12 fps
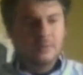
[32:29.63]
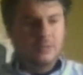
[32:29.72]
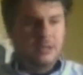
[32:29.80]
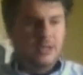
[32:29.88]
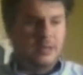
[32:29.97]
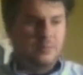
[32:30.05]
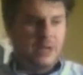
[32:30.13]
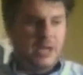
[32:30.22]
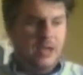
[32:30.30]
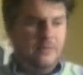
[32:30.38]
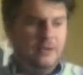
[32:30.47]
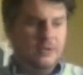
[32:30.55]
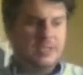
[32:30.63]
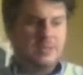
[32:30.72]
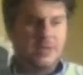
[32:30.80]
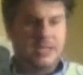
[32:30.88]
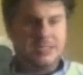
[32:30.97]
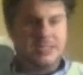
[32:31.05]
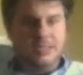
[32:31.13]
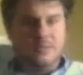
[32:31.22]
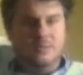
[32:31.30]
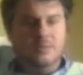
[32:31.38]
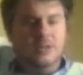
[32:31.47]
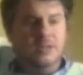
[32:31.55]
But like behaviorism has this
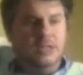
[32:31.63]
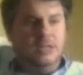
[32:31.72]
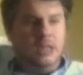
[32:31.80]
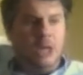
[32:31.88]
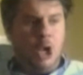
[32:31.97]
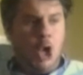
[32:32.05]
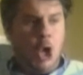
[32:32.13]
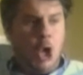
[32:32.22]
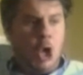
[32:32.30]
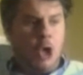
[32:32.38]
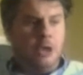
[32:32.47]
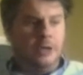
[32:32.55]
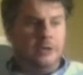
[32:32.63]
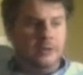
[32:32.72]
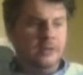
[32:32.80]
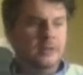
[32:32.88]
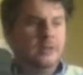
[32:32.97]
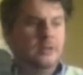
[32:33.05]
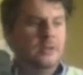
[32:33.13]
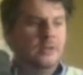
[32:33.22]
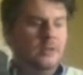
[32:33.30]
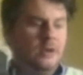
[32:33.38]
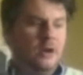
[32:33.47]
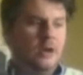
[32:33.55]
really long
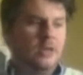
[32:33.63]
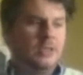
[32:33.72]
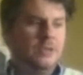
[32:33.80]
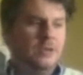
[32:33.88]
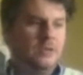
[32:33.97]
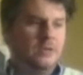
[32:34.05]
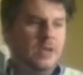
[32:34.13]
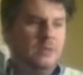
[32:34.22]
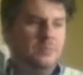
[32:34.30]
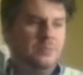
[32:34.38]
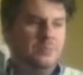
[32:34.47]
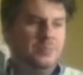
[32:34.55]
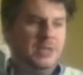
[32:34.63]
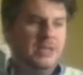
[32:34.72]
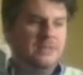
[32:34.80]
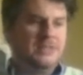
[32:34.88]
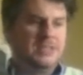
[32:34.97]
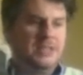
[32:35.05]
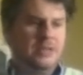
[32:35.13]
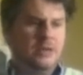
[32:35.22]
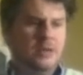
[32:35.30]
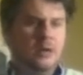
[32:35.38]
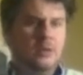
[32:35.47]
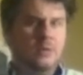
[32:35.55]
arc to it, right? B.F.
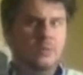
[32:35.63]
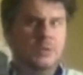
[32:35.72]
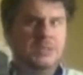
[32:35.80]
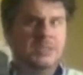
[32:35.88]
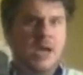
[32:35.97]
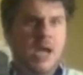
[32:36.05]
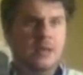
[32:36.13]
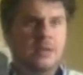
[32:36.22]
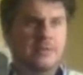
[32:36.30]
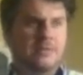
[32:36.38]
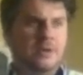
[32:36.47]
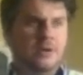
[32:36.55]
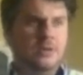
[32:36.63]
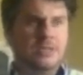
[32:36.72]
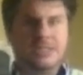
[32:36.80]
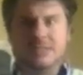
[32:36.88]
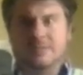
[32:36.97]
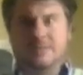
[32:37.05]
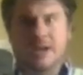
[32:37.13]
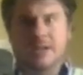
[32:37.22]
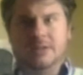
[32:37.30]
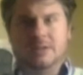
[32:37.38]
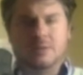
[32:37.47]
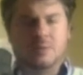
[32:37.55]
Skinner was not the first,
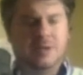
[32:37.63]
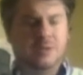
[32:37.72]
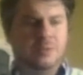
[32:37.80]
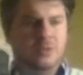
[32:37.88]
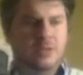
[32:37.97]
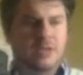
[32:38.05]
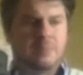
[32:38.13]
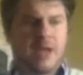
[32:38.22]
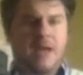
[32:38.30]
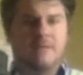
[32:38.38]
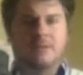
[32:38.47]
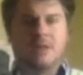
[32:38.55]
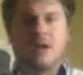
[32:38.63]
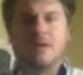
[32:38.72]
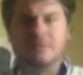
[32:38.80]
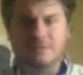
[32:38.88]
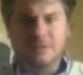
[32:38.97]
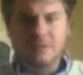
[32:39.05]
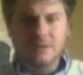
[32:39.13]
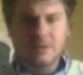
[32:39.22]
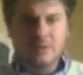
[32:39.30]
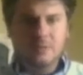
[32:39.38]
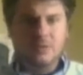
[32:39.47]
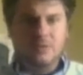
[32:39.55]
right? There were people like Pavlov
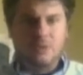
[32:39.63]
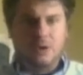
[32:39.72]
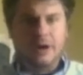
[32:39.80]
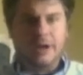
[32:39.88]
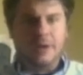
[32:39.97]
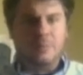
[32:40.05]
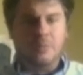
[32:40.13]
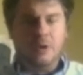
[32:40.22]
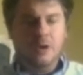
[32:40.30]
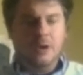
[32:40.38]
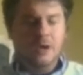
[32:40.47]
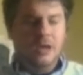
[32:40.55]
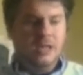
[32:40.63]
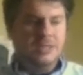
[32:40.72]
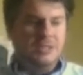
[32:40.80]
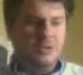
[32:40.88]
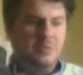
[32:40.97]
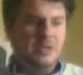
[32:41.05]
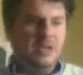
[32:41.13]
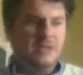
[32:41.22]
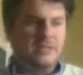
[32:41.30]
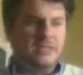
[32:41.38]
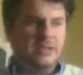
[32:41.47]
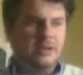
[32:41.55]
before him. And so B.F.
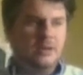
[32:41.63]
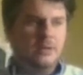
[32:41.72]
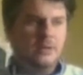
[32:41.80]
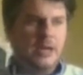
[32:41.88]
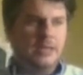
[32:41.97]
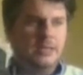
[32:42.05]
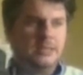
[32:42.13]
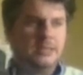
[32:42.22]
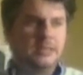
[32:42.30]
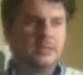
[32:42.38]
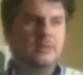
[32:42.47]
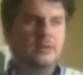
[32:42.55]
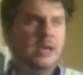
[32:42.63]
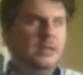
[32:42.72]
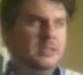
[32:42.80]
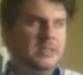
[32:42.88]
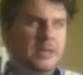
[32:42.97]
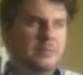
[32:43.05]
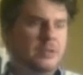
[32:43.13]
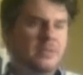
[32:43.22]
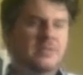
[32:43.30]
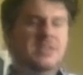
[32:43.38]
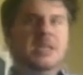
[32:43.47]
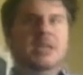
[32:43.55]
Skinner, right, is a great example
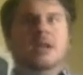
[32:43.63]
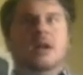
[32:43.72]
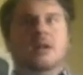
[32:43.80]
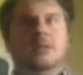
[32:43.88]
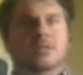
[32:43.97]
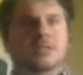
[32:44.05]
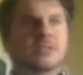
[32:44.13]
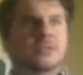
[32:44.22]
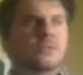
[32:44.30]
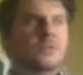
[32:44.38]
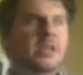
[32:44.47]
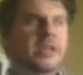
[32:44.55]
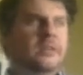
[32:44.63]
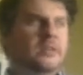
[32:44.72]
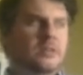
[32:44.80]
of a psychologist who like